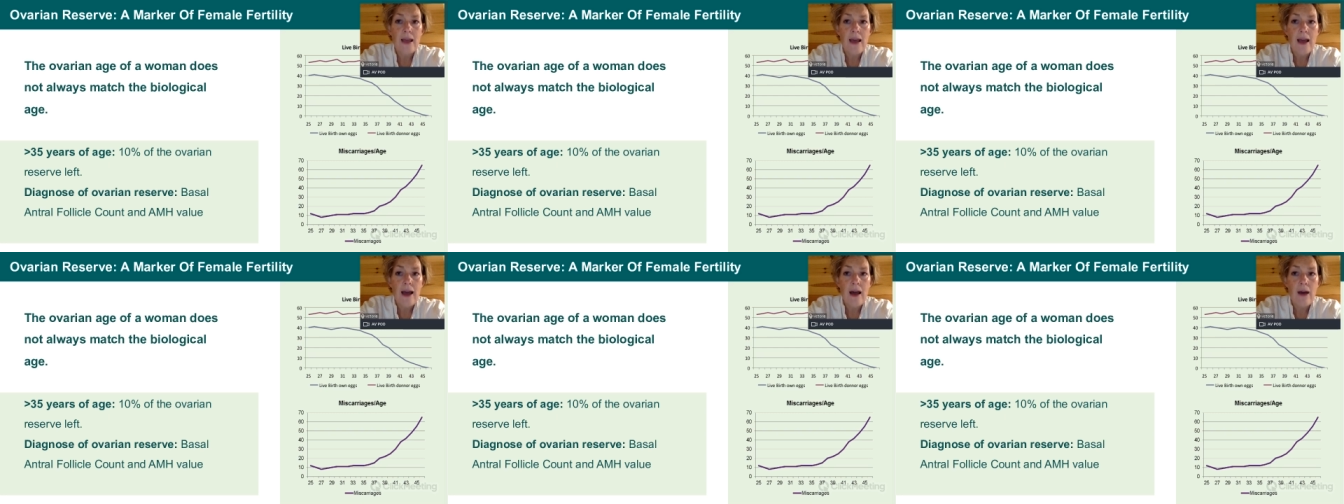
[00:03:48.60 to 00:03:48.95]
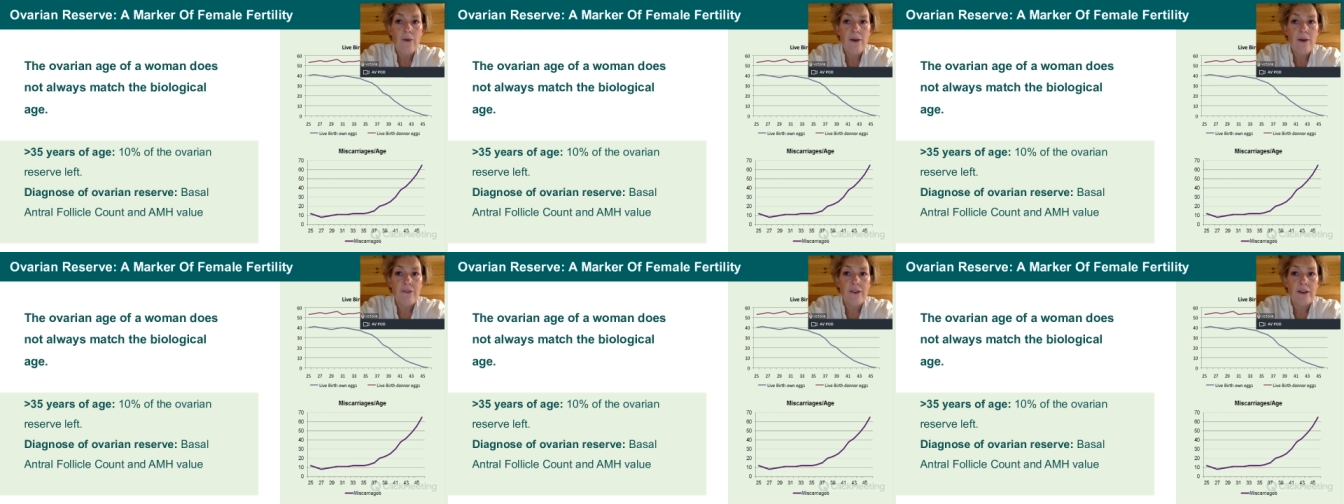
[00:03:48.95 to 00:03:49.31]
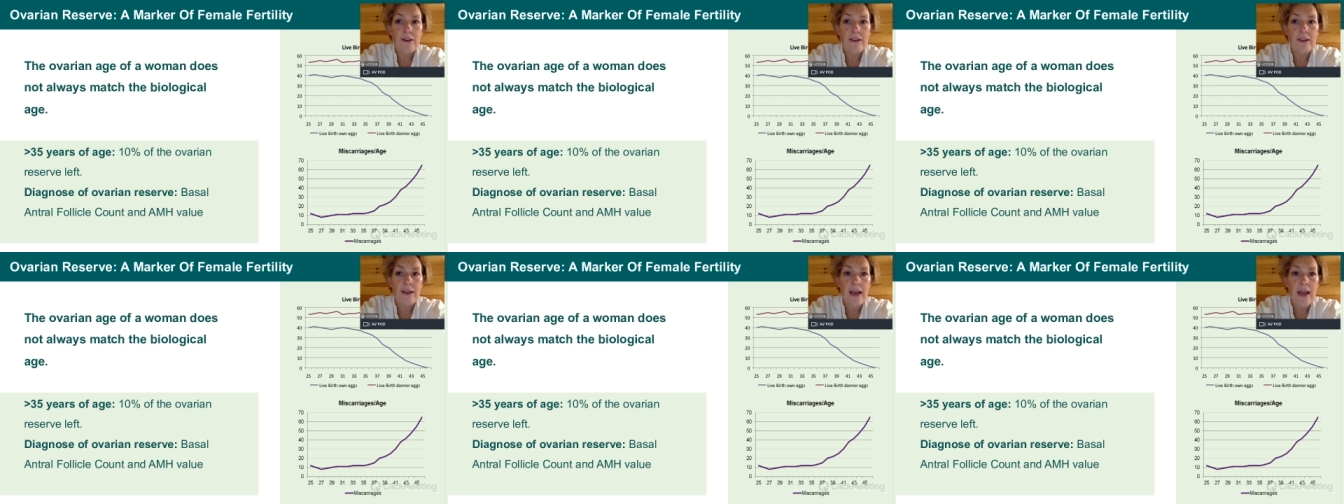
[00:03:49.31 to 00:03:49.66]

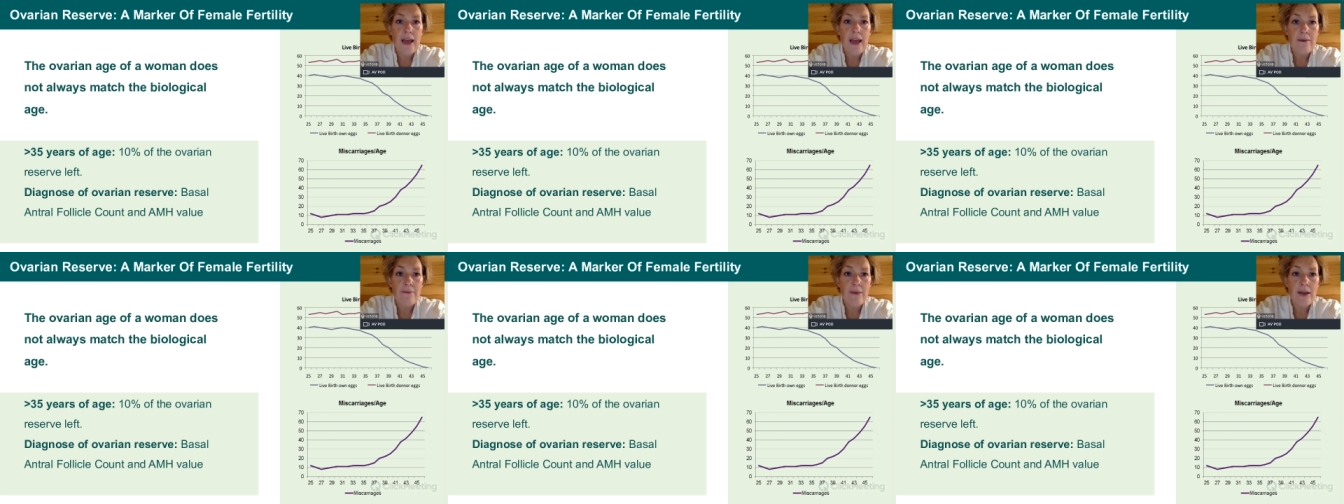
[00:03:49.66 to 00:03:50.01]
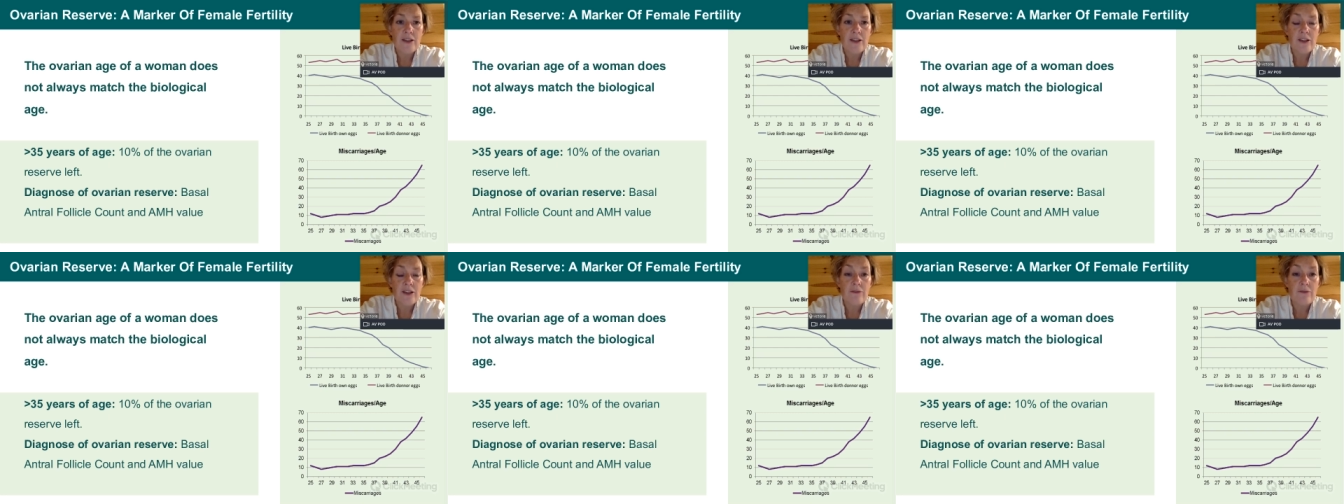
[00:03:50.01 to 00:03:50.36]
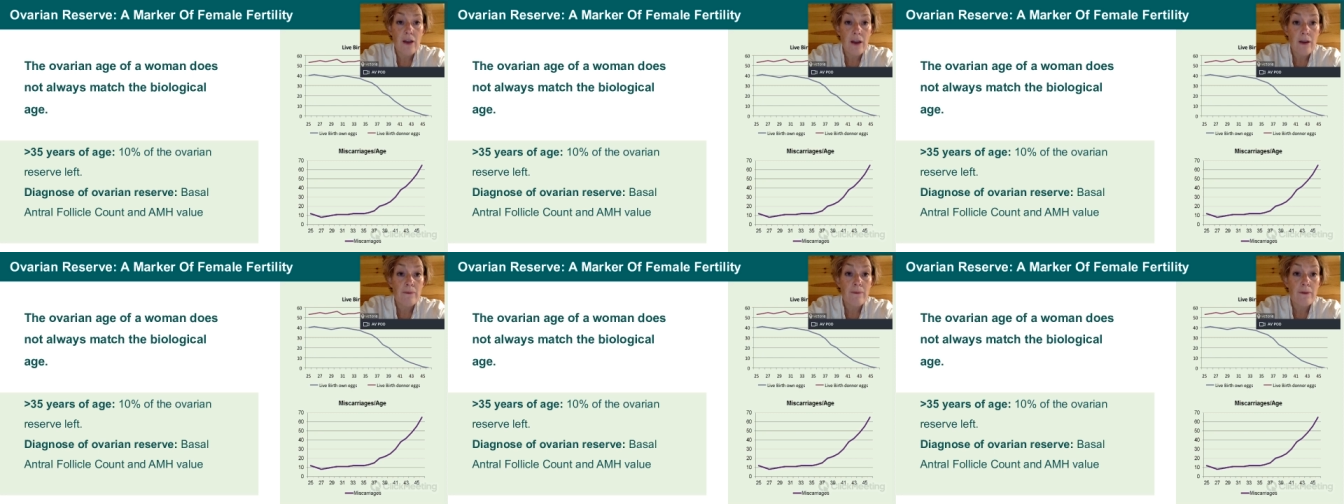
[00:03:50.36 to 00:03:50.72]
However, the A M H can
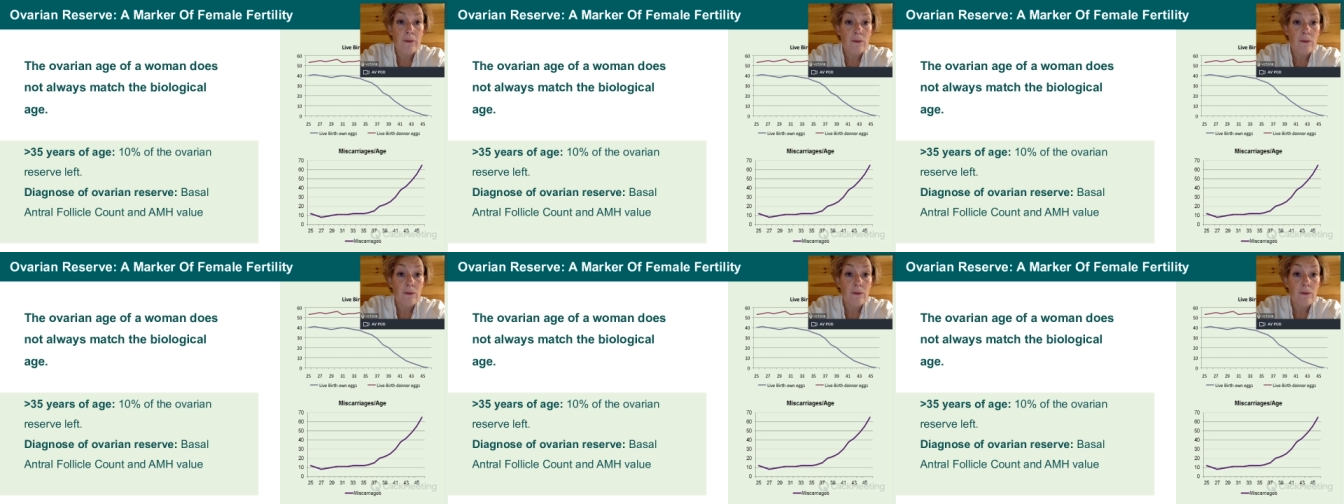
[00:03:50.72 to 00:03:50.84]
vary